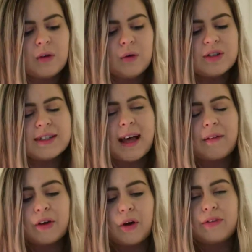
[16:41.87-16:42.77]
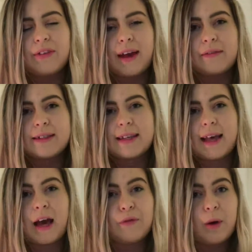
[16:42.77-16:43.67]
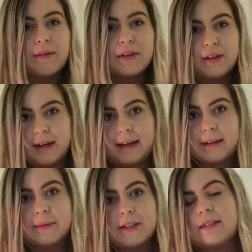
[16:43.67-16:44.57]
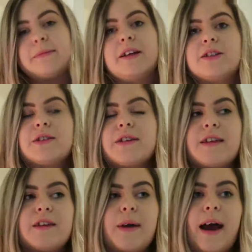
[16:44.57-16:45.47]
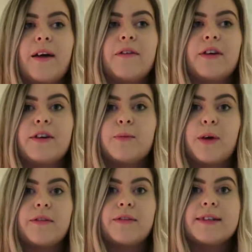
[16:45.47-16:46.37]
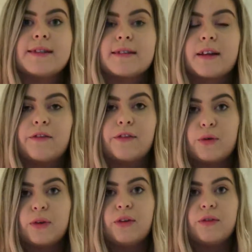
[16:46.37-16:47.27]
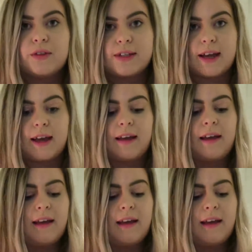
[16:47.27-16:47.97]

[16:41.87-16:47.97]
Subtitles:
Or just have a coffee, have a tea, have whatever you need, but just make sure that you have a good breakfast. It's going to fuel you for the day.